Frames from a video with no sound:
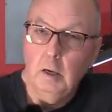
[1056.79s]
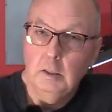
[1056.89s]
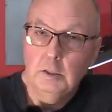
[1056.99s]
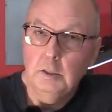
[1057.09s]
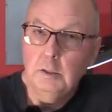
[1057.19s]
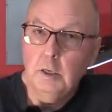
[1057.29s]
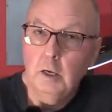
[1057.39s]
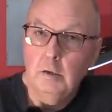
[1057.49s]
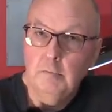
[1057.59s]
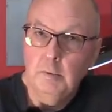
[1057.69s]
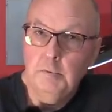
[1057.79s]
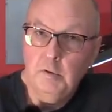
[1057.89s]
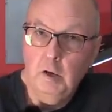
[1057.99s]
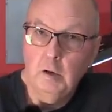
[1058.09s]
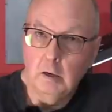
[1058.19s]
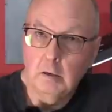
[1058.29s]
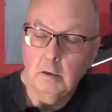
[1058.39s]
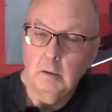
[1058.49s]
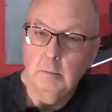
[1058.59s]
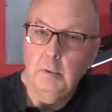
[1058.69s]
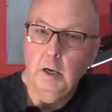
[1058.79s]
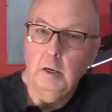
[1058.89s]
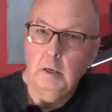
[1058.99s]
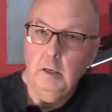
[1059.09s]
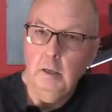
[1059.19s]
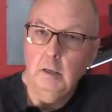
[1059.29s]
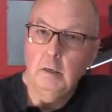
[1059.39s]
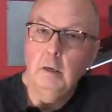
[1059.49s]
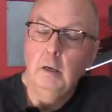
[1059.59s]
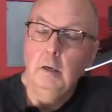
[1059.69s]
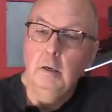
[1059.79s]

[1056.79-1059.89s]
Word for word: This is kind of obscure, but again,